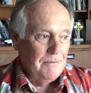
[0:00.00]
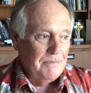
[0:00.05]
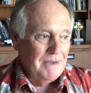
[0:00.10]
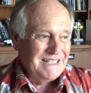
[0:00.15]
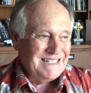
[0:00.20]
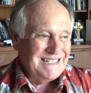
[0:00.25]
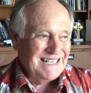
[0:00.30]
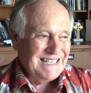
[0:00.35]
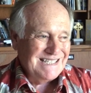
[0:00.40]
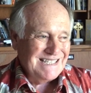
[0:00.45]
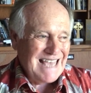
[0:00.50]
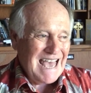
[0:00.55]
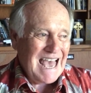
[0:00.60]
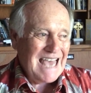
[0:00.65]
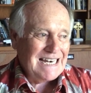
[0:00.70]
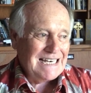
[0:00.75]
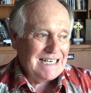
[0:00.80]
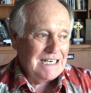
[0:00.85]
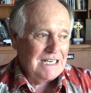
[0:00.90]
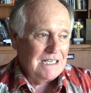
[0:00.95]
But does
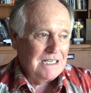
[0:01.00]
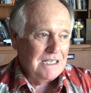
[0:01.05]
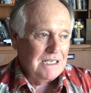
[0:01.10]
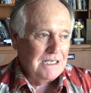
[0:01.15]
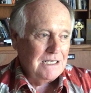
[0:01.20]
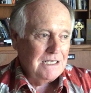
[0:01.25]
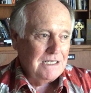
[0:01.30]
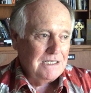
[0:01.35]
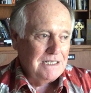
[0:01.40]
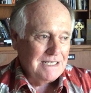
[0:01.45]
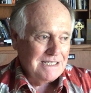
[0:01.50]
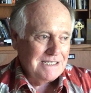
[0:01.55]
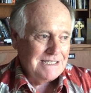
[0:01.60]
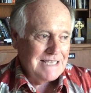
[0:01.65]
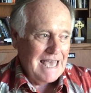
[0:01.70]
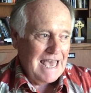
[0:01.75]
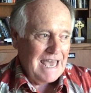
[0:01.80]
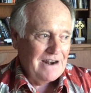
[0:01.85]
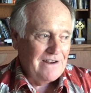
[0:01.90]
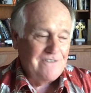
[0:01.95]
that
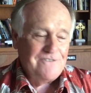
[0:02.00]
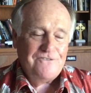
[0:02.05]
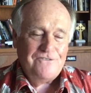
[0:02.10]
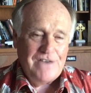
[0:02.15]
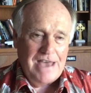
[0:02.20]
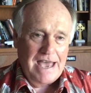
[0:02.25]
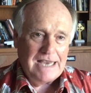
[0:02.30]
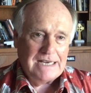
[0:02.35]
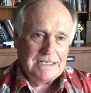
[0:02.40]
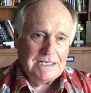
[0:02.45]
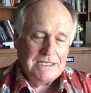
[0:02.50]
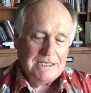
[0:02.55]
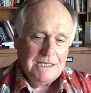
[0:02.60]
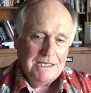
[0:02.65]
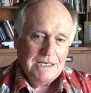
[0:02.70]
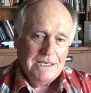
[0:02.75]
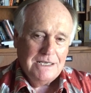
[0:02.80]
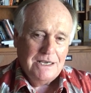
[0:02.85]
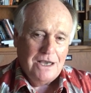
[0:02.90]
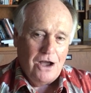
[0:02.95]
affect
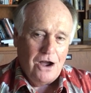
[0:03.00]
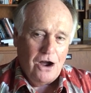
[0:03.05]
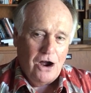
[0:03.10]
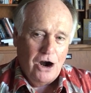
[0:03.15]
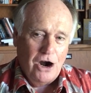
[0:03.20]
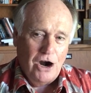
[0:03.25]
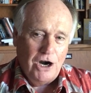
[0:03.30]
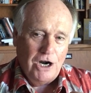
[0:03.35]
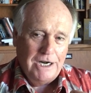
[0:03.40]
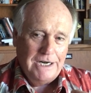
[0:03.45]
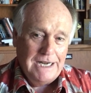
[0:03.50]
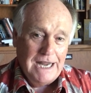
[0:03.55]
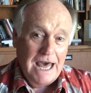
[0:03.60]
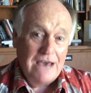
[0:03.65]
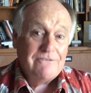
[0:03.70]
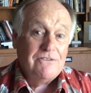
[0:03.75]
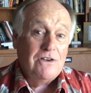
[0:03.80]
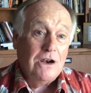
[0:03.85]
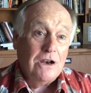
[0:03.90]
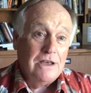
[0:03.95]
our
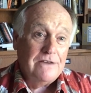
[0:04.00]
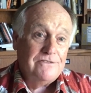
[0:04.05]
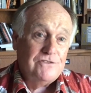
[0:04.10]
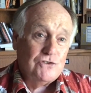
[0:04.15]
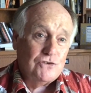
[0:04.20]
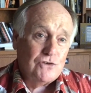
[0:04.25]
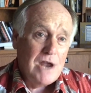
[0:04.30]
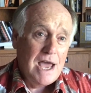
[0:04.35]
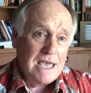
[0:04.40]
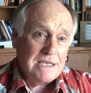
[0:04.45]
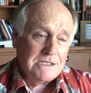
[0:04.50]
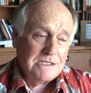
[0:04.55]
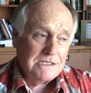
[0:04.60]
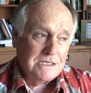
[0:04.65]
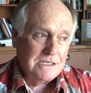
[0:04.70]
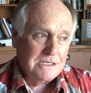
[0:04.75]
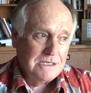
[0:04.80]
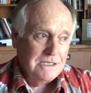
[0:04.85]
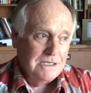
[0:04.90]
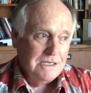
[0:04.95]
level of
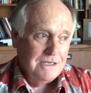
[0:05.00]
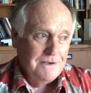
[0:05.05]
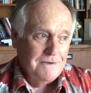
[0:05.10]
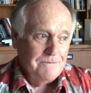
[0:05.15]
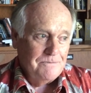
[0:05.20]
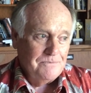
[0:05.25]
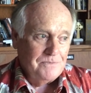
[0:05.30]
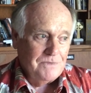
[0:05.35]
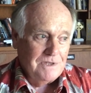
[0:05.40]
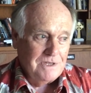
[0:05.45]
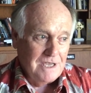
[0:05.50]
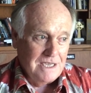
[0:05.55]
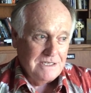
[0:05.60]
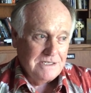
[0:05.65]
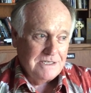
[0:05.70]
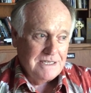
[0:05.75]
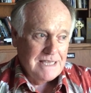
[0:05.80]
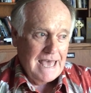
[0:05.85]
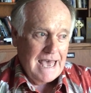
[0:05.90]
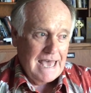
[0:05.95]
trust?
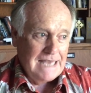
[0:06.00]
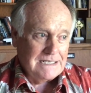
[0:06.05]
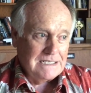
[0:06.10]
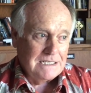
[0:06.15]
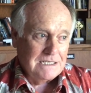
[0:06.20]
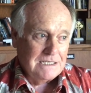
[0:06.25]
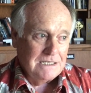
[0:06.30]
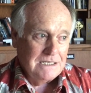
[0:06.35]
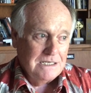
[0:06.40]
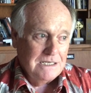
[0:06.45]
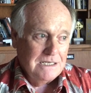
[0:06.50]
Does that